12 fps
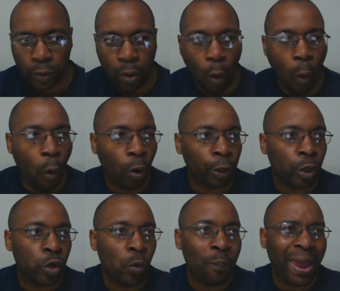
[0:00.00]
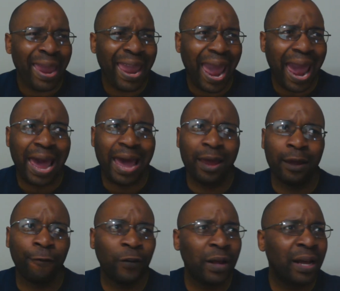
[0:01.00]
Or you may
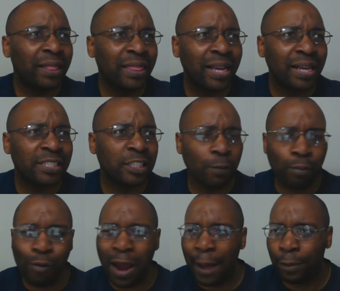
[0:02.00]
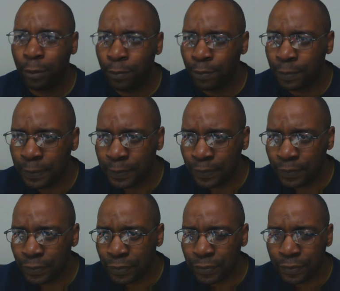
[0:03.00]
have a lust problem.
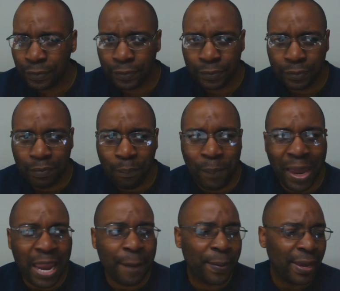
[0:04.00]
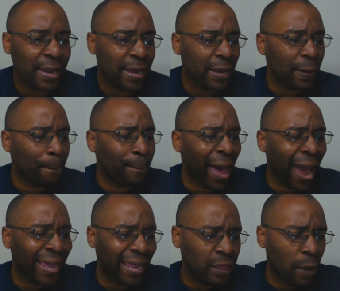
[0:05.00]
Maybe
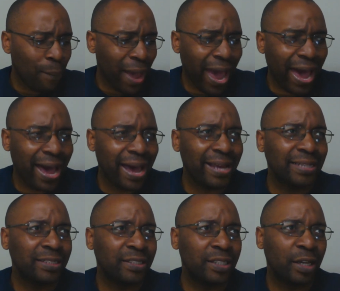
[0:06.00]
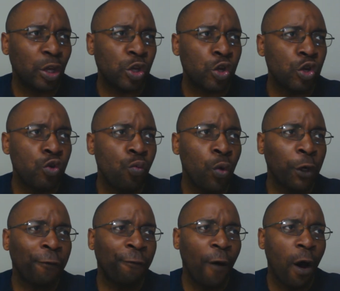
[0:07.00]
back in the past, you would
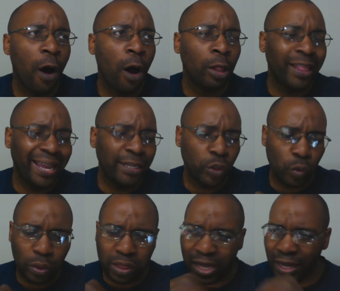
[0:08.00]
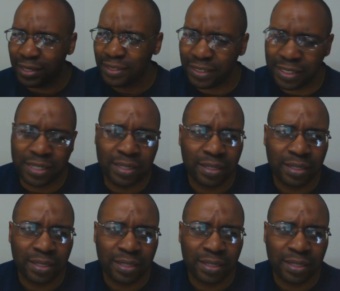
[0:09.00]
fall into lust